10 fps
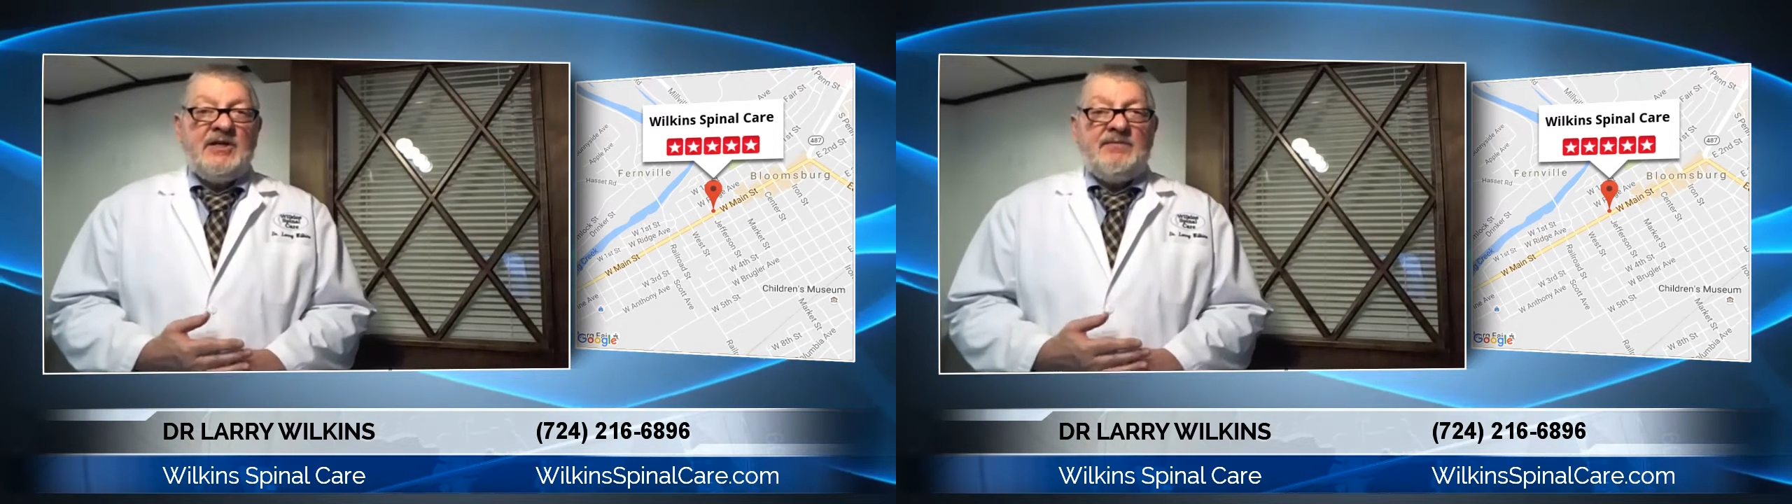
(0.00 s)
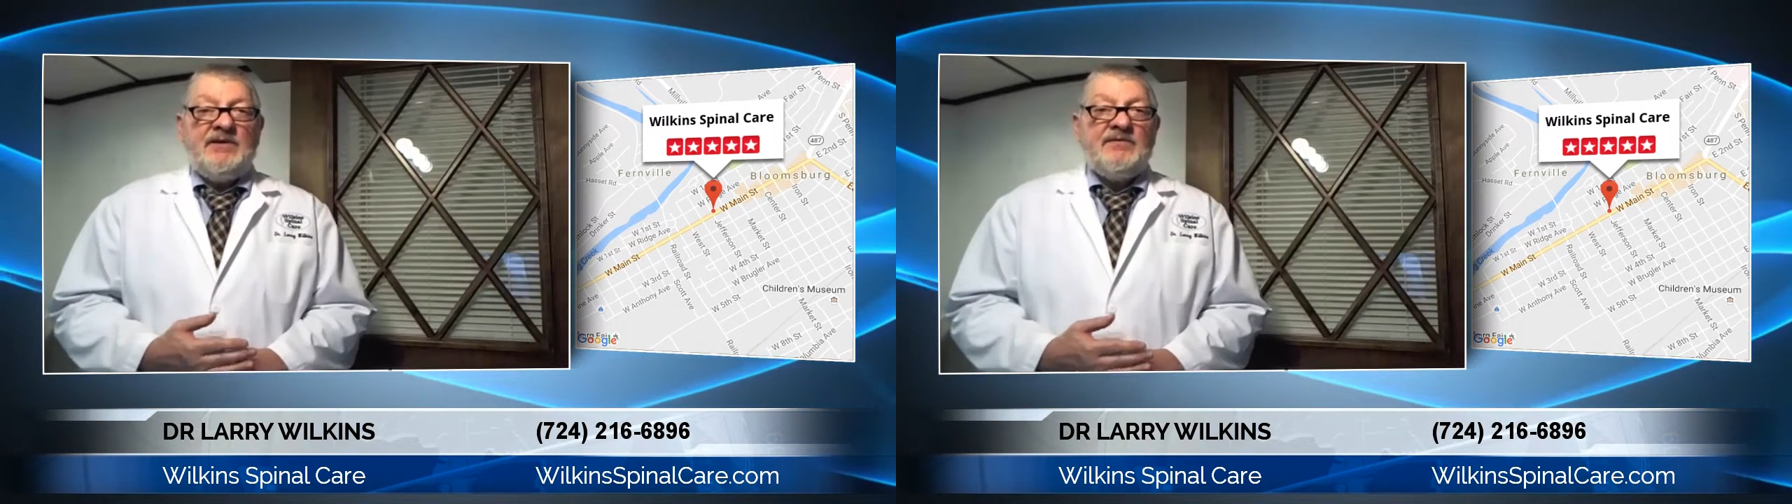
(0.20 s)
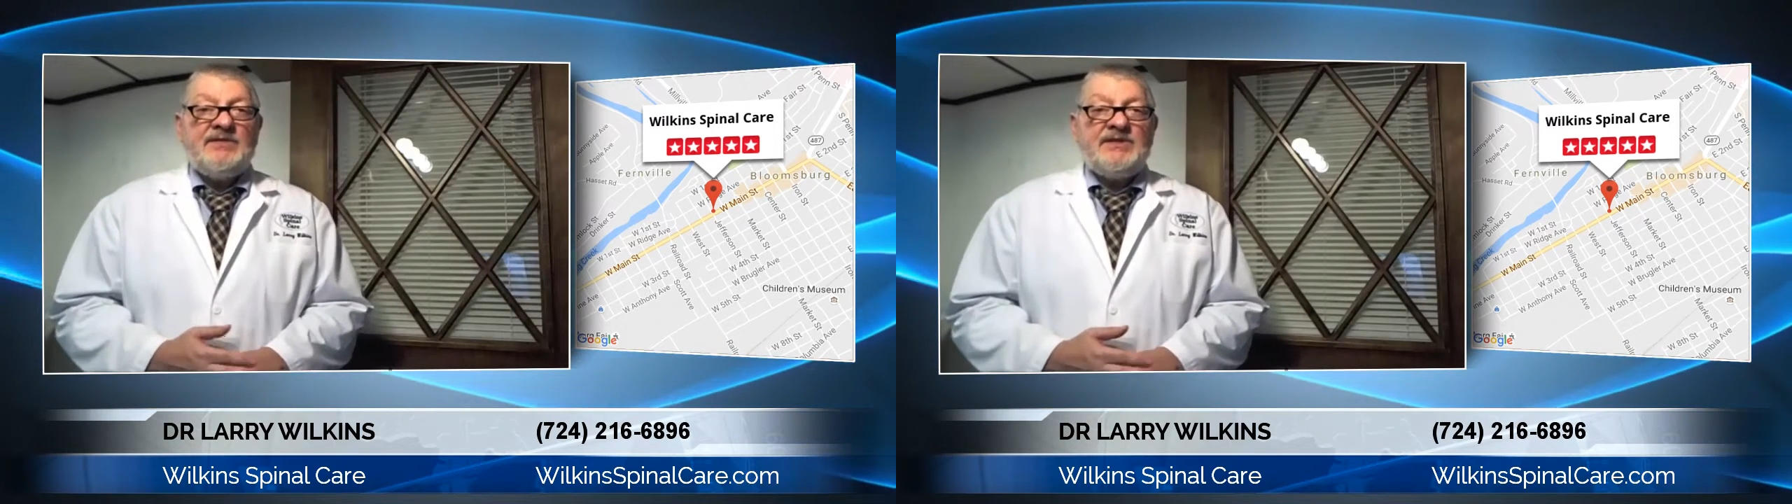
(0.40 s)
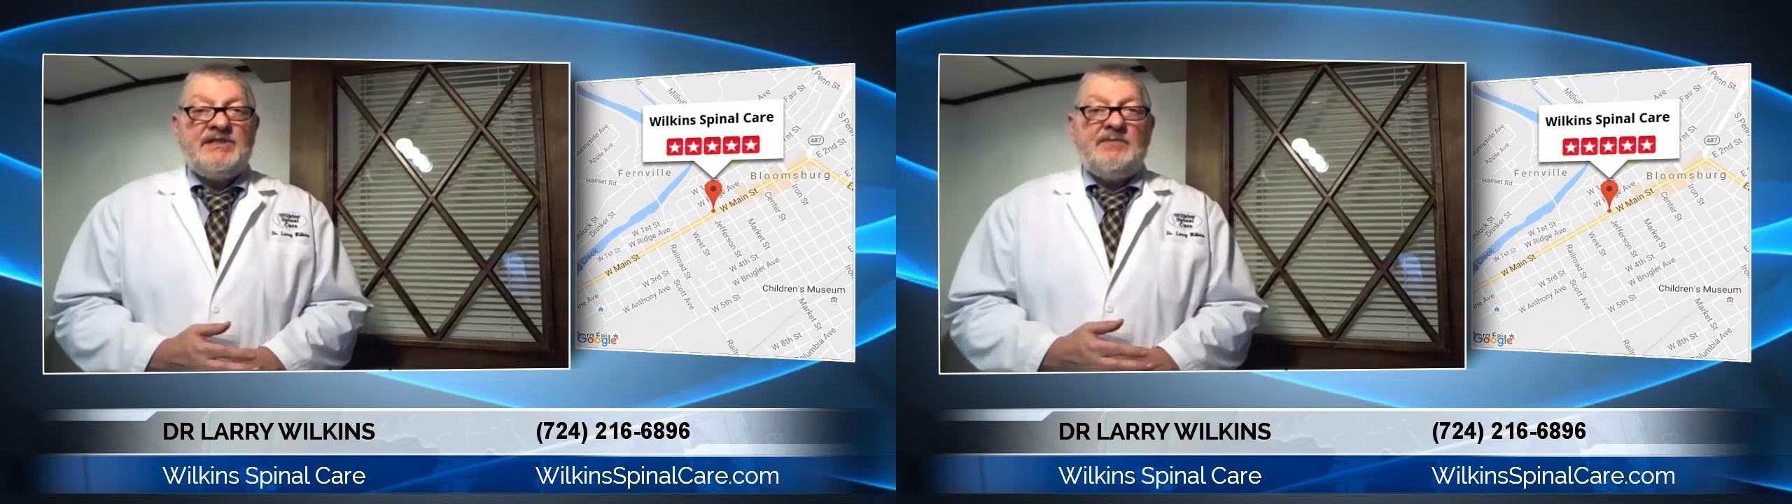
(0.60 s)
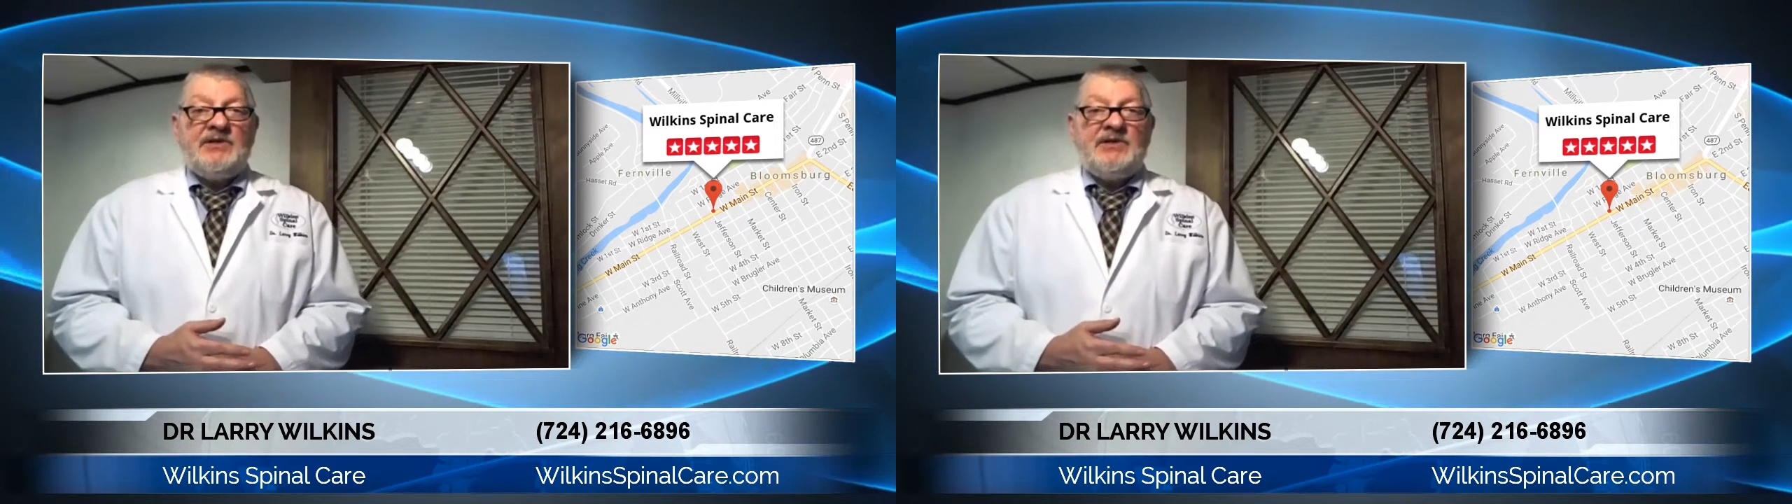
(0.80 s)
to be able to
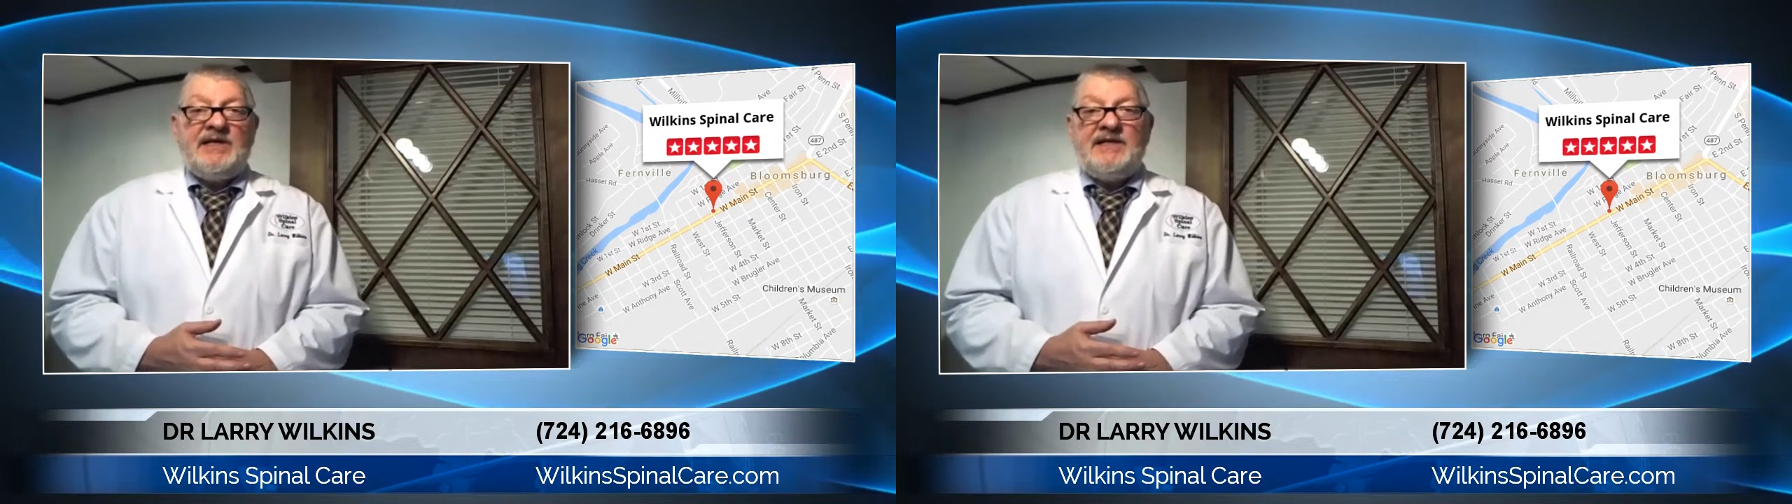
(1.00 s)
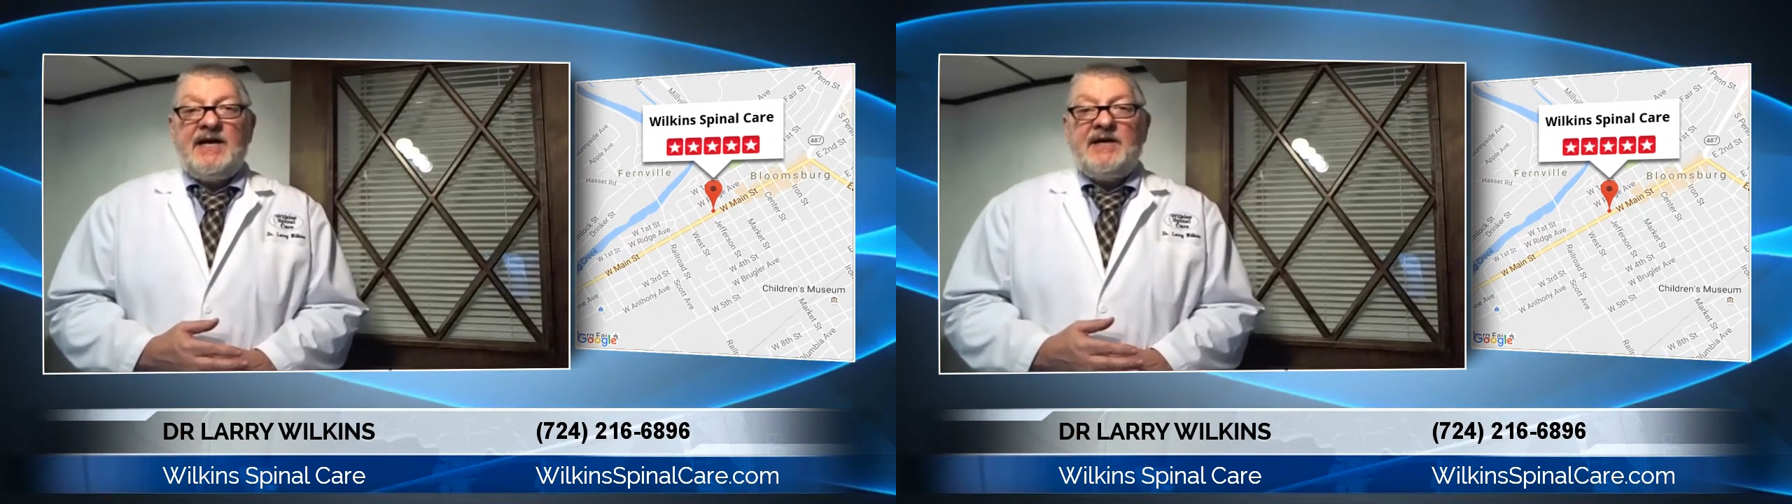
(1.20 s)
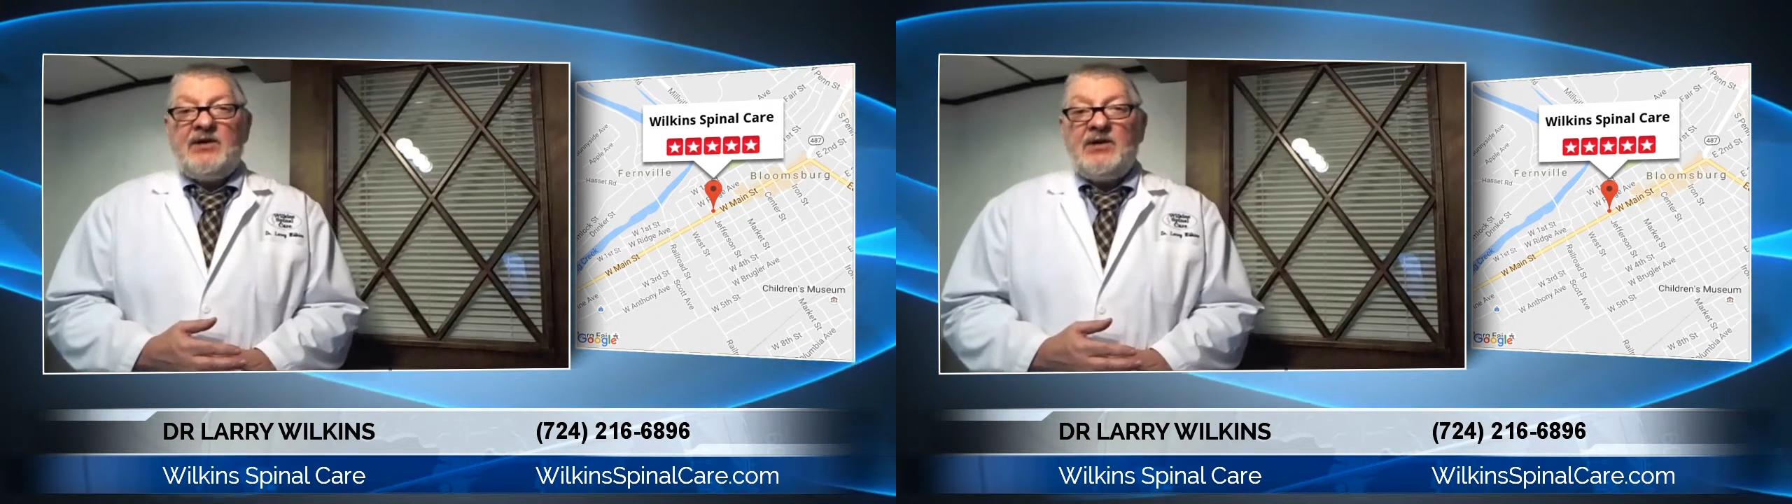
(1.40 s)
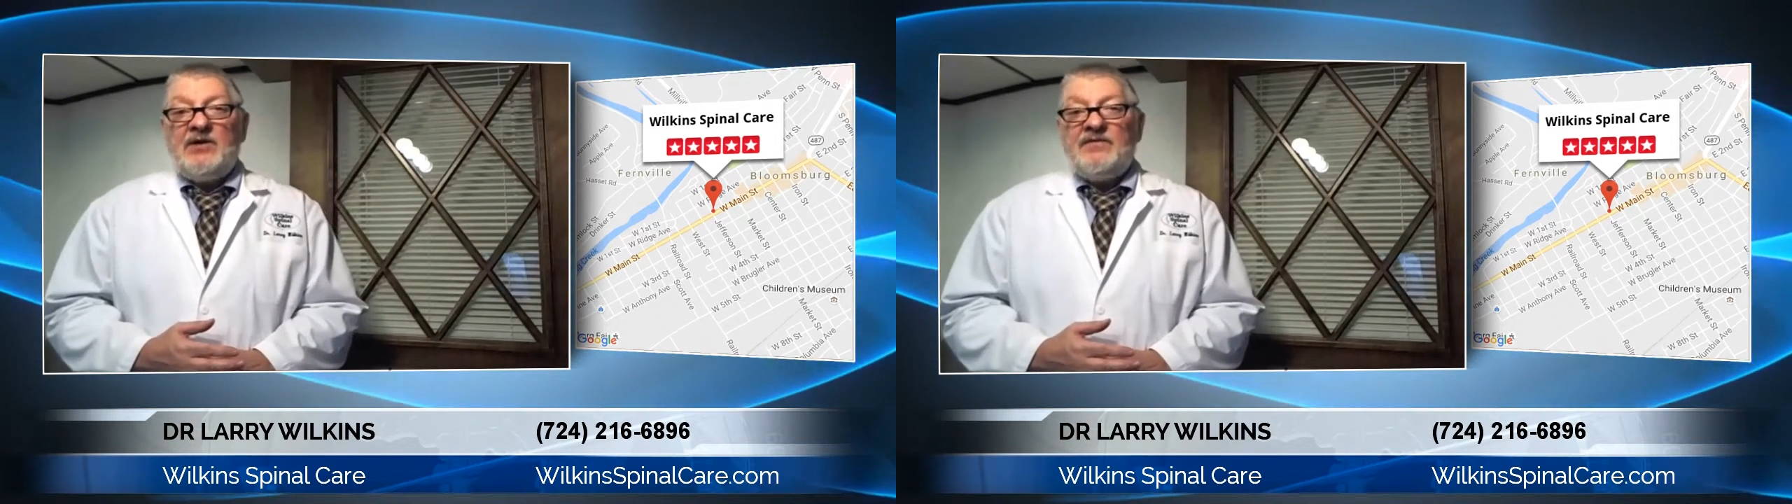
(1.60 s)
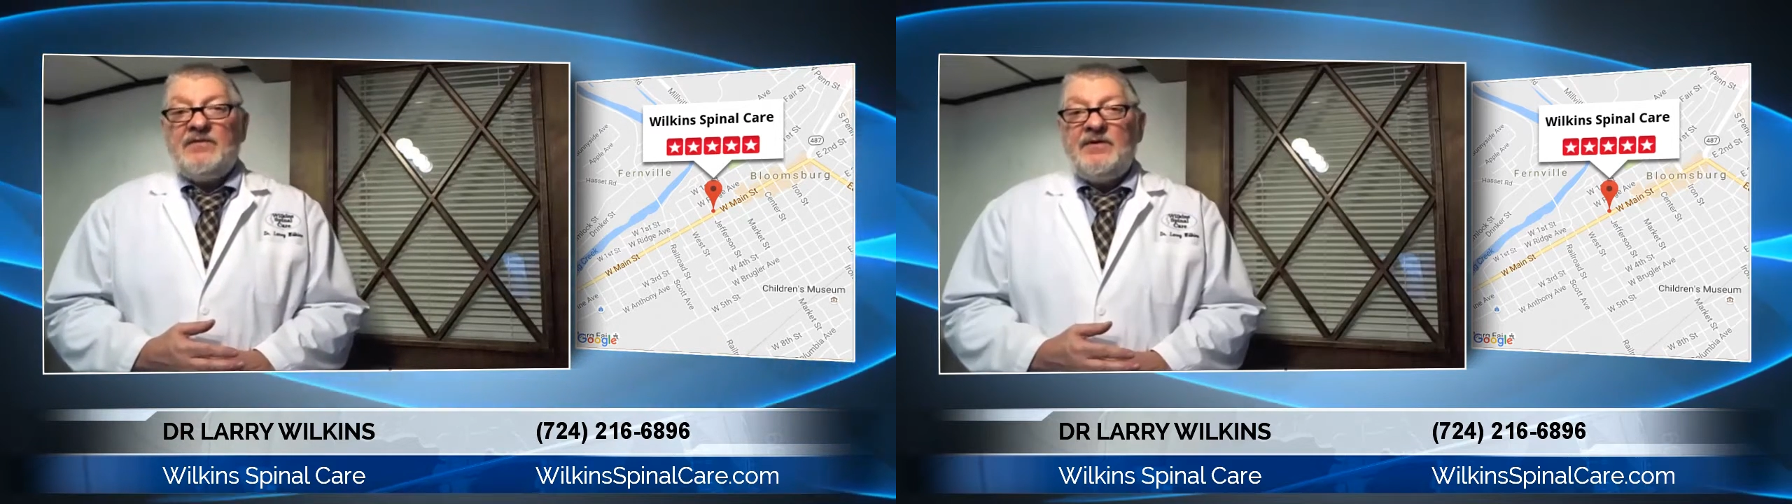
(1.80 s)
stimulate that nerve.